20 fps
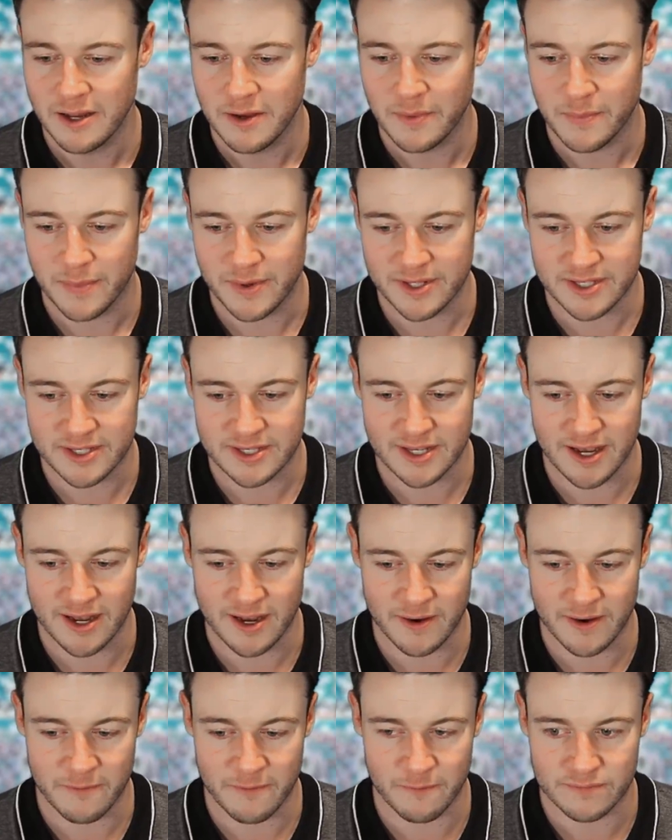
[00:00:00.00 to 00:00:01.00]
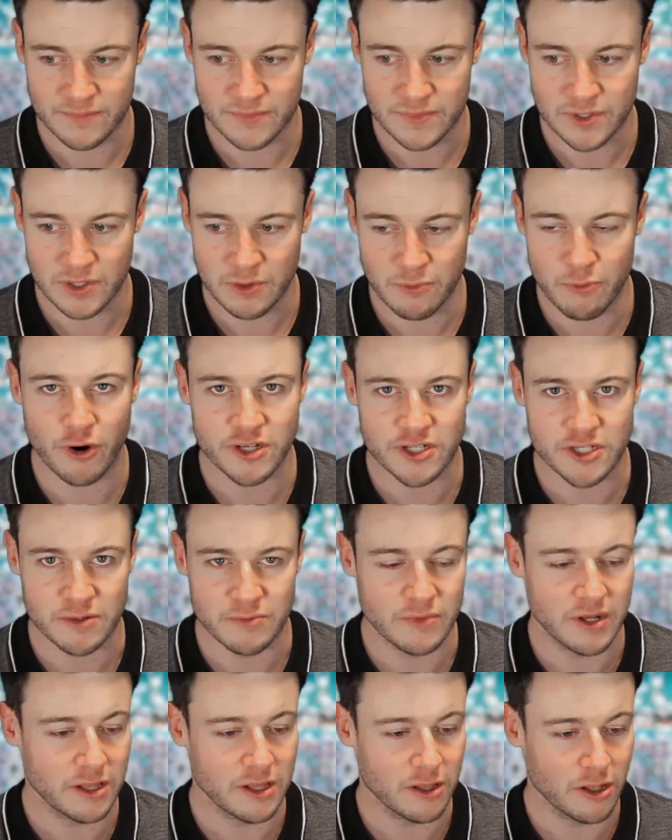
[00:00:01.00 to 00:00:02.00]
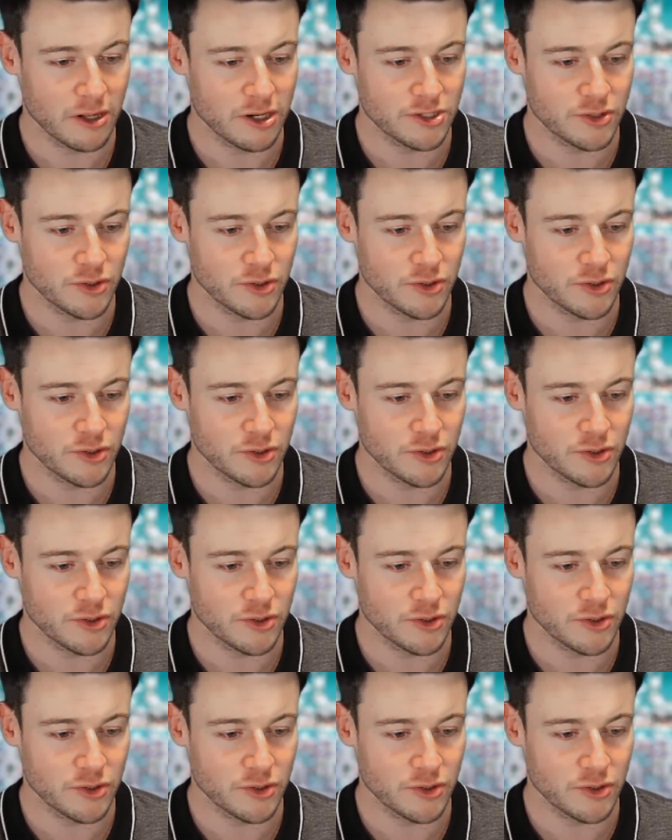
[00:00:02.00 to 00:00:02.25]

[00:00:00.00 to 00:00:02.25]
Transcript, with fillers: But um, you brought us some a lot of joy,